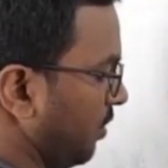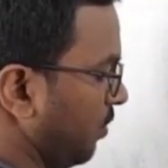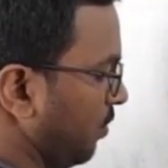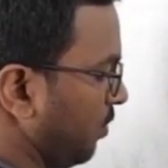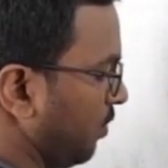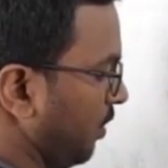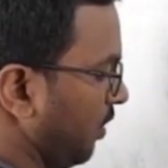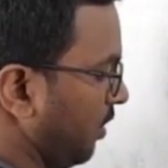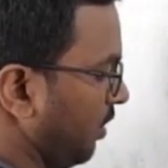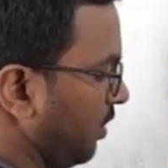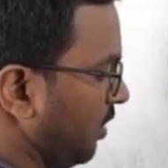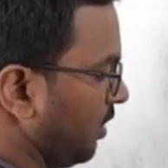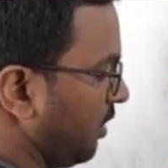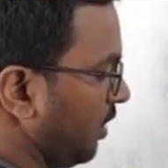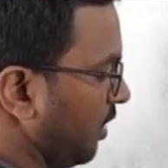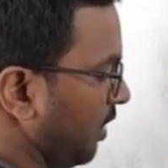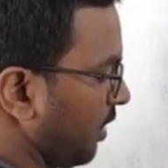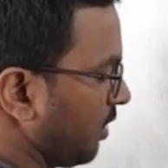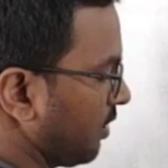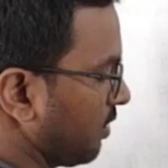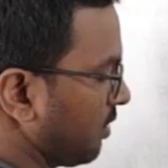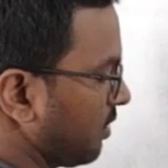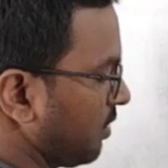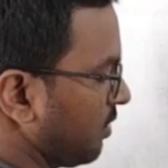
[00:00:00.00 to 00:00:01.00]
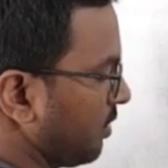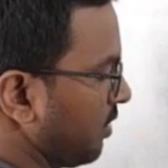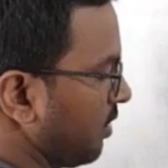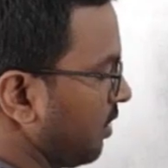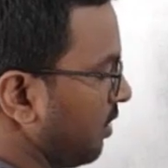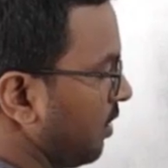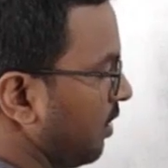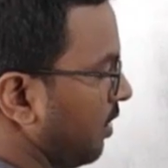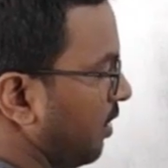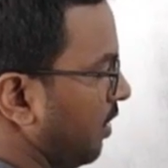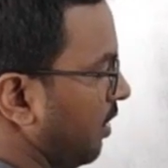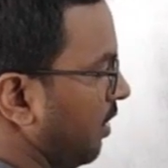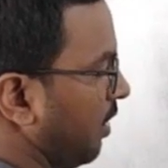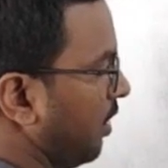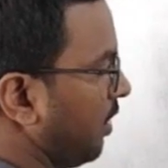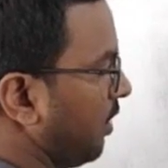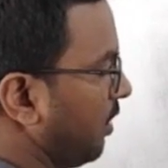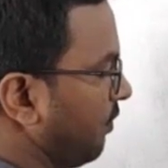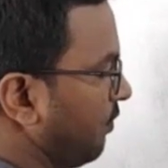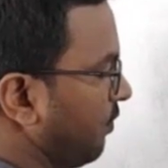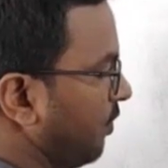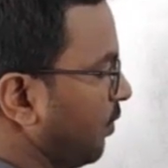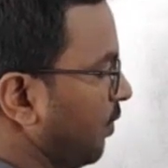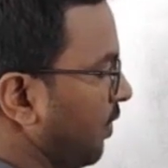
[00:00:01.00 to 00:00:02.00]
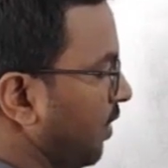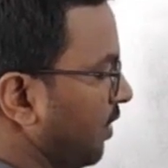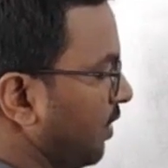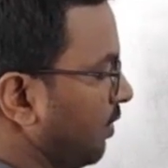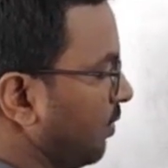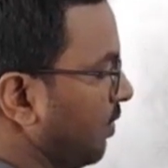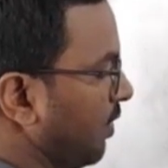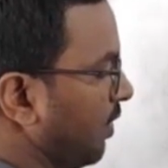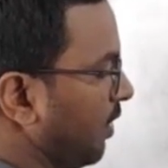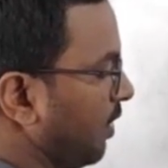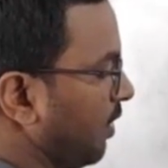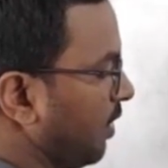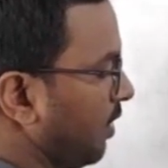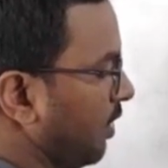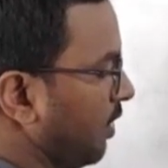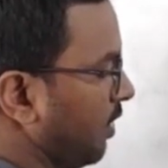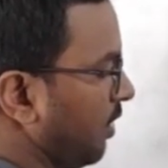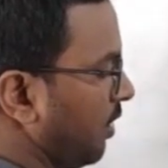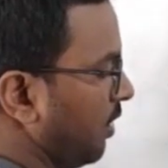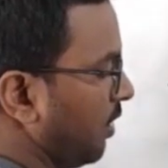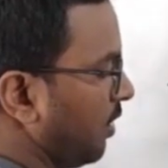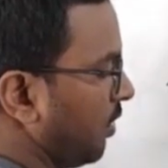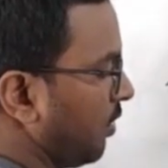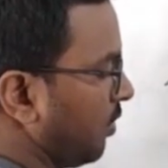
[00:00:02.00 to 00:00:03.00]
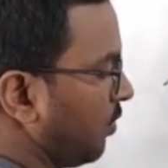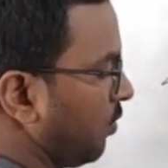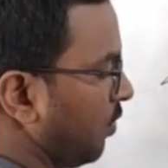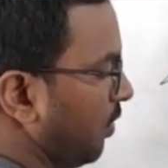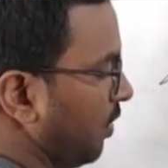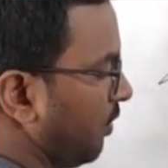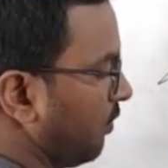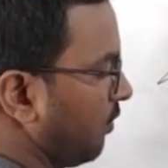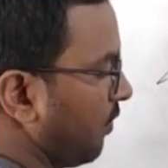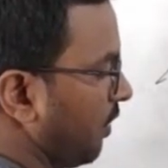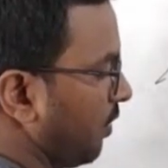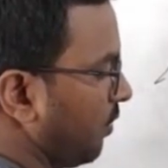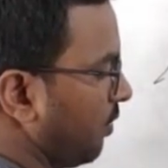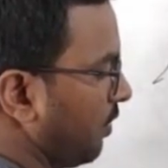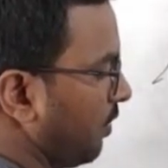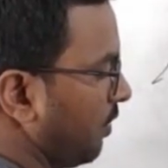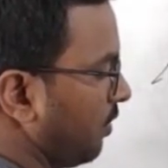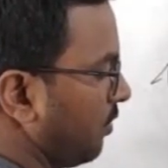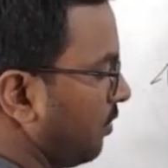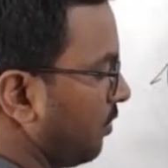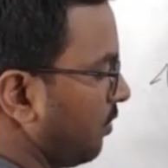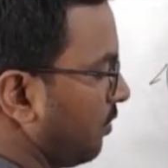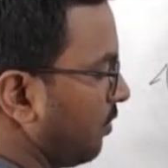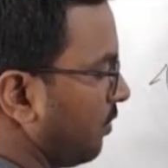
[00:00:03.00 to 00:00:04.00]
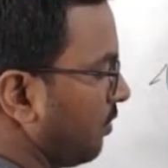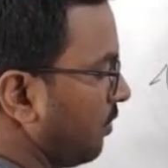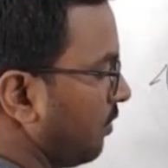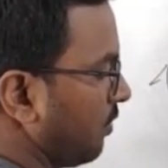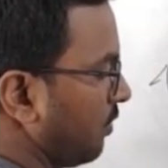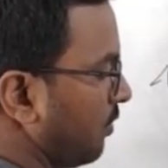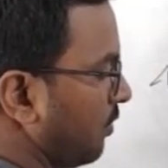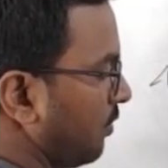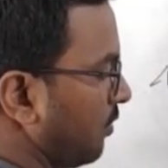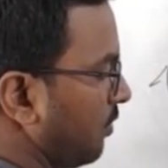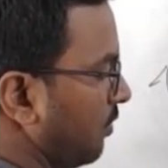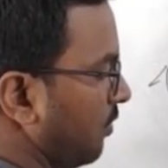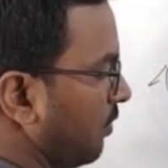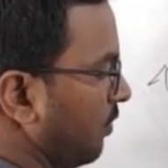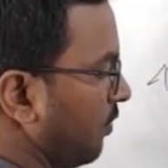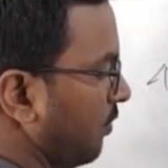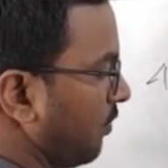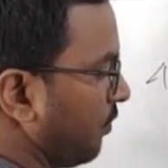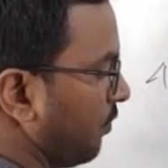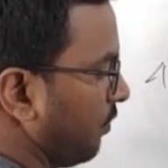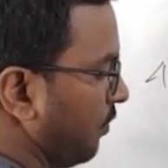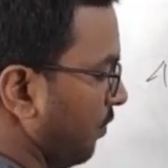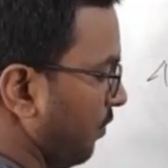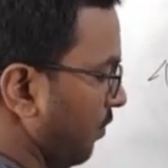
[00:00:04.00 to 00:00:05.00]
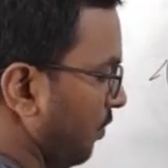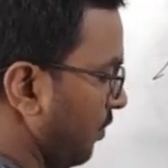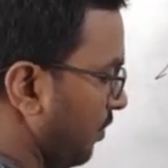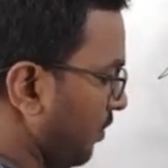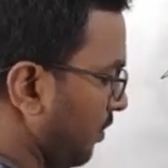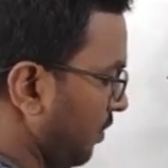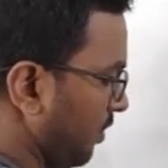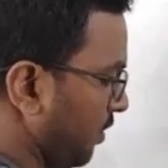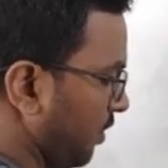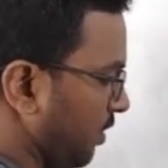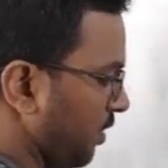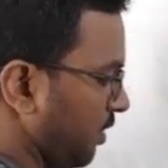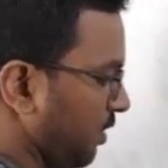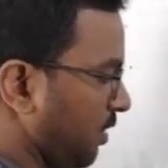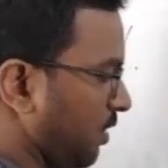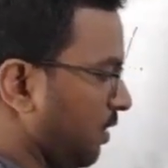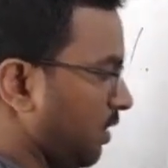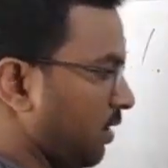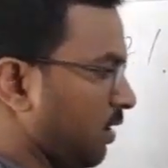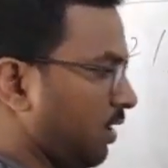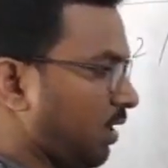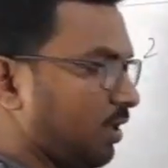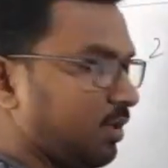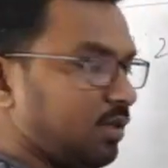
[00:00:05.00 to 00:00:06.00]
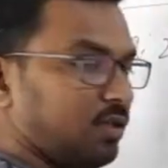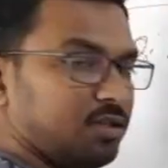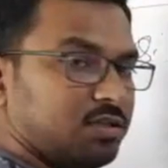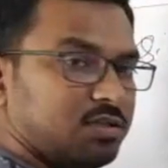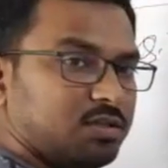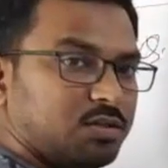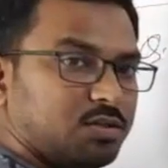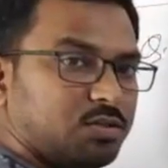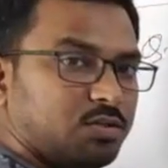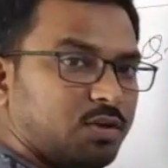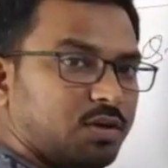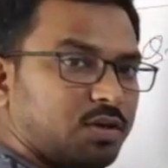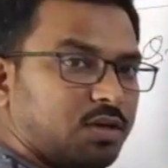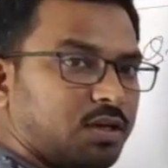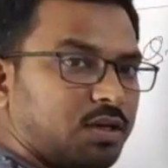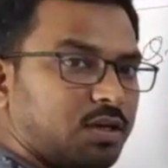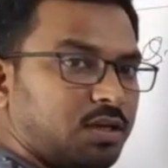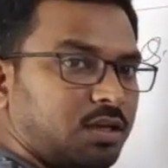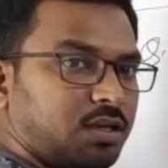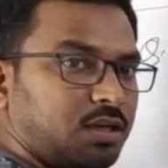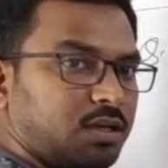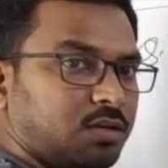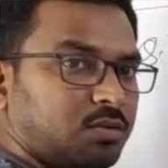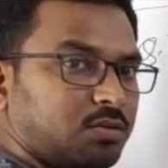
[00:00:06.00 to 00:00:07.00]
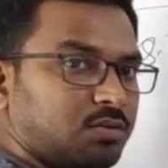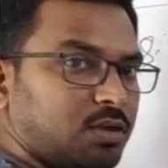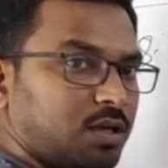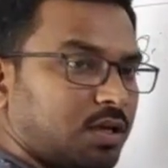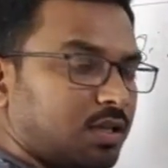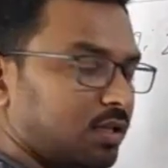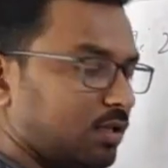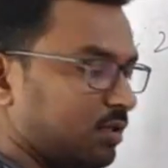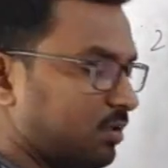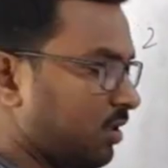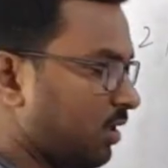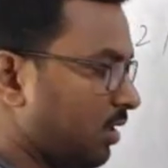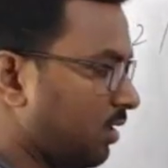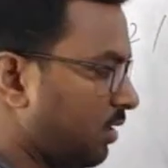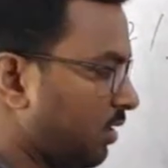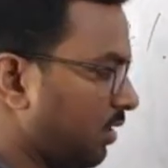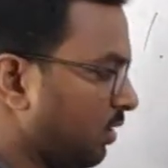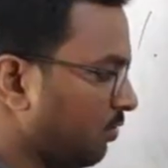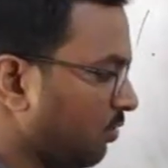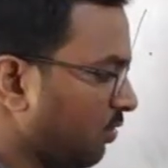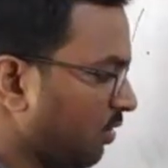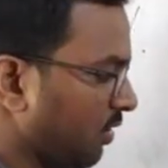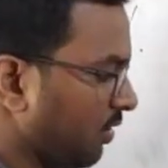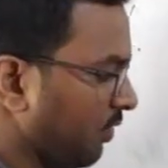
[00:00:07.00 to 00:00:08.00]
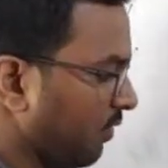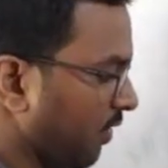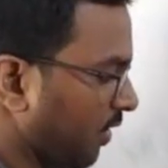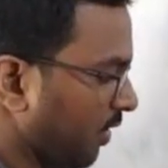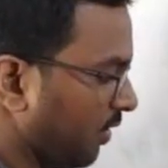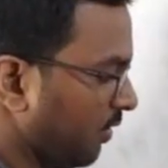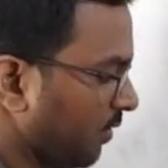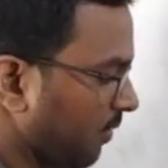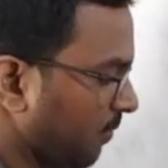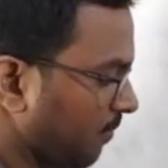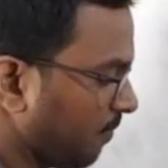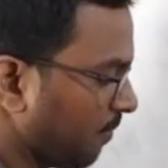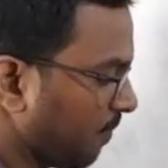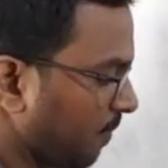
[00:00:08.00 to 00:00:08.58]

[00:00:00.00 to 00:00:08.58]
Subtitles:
20x, and if you multiply 25 into 4, take this 20 to the other side, it will divide.